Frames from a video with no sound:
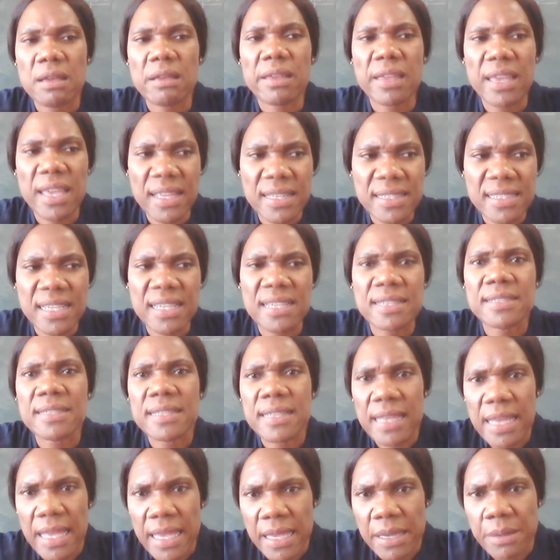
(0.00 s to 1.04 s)
cancer
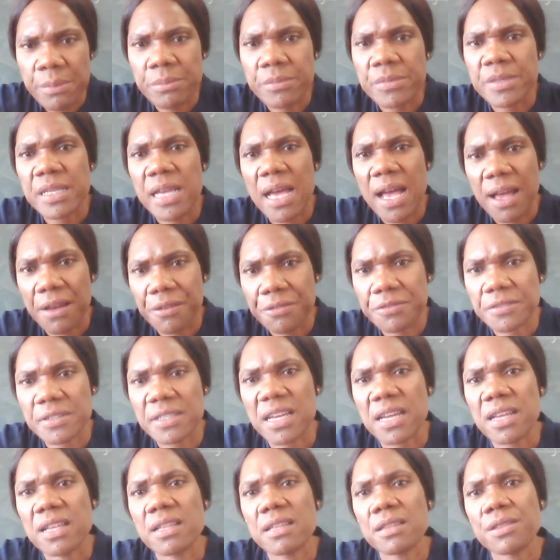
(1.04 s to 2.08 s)
is named
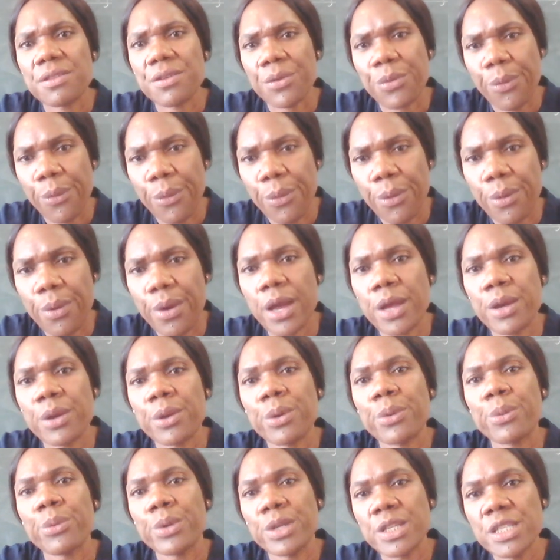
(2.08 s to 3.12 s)
after the organ
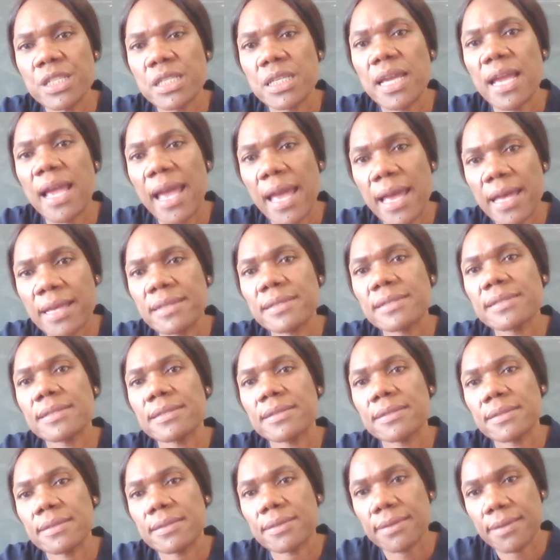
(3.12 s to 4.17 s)
which has
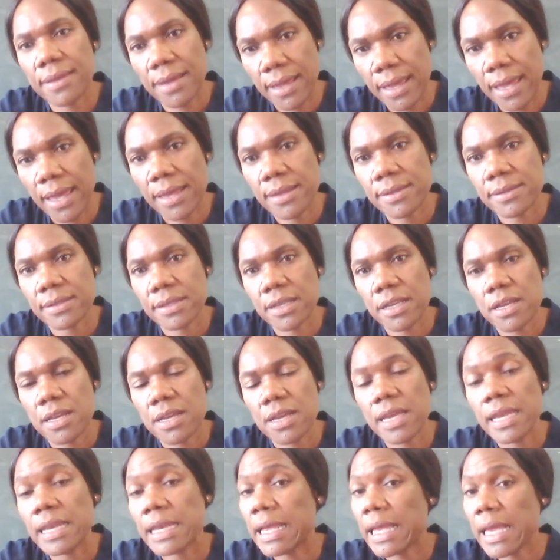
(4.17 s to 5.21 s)
the cancer.
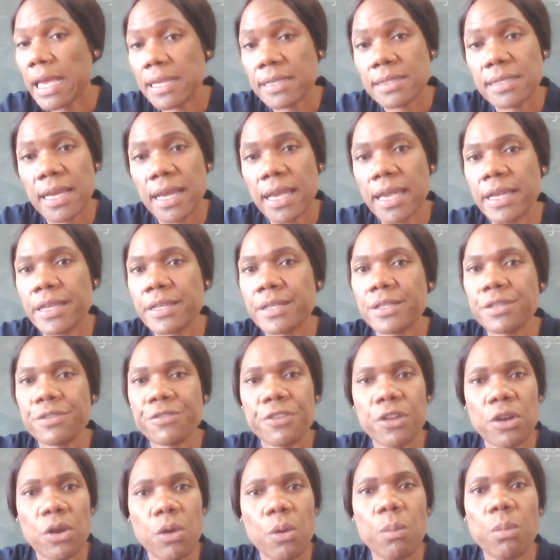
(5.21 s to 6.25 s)
And cancer can
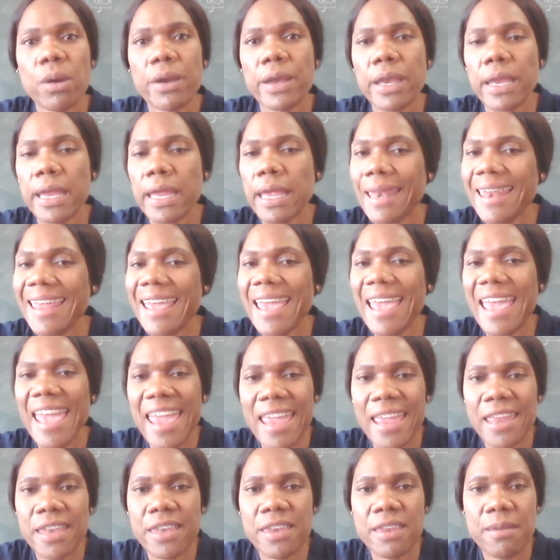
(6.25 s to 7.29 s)
develop in
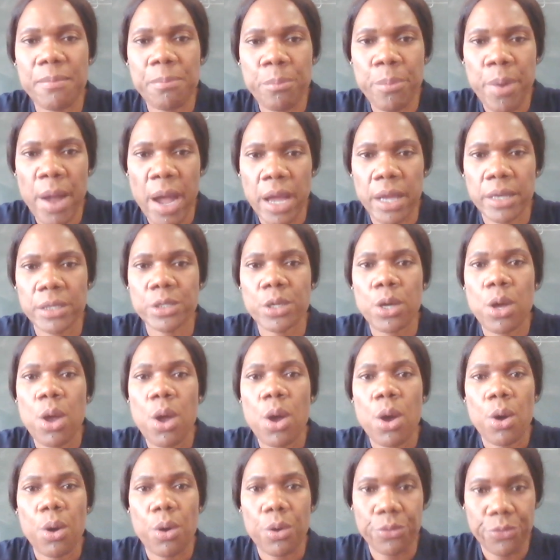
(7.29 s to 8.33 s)
any part
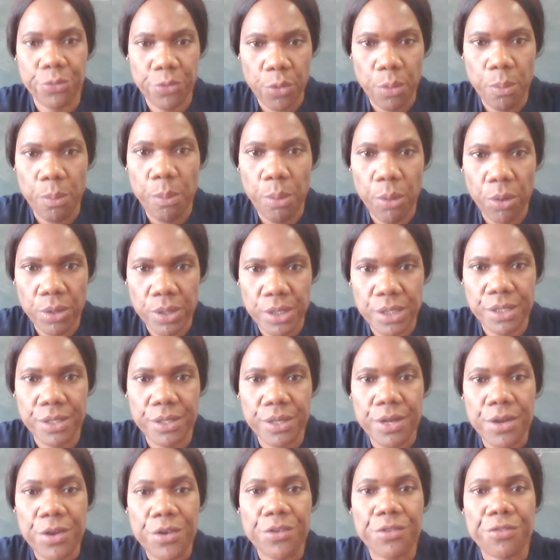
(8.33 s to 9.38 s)
of the body
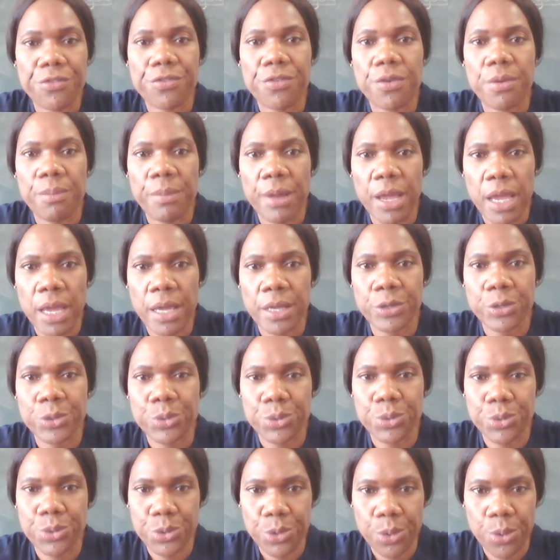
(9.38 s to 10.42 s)
from head
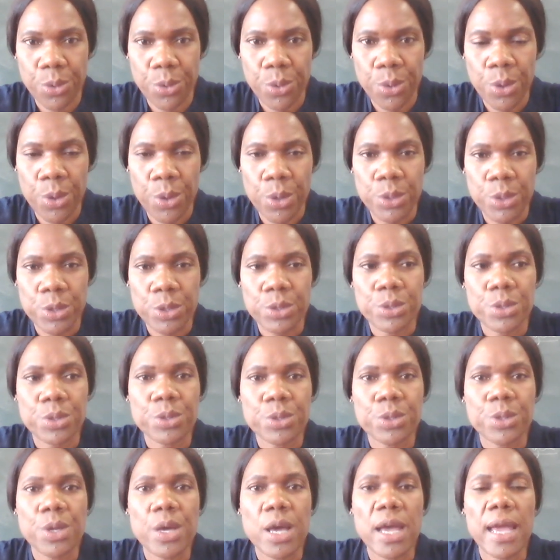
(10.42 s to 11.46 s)
to toe.
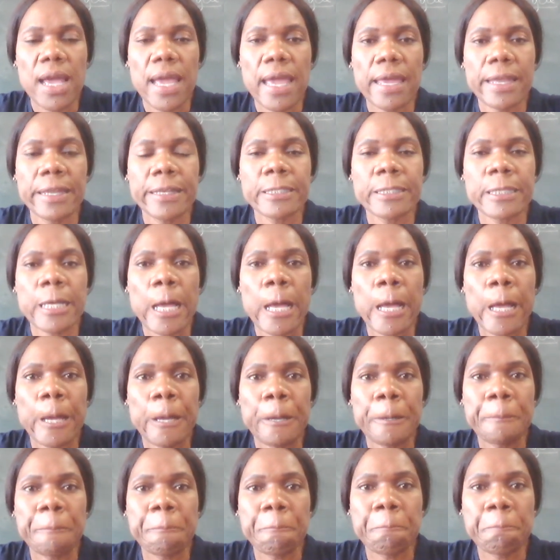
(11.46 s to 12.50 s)
And
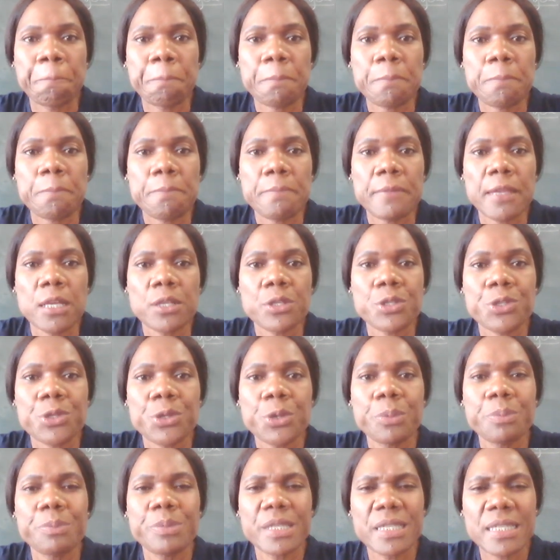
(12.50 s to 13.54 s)

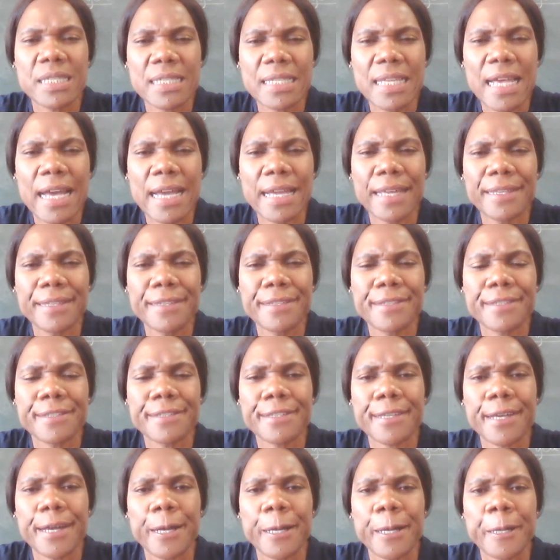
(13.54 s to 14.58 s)
so besides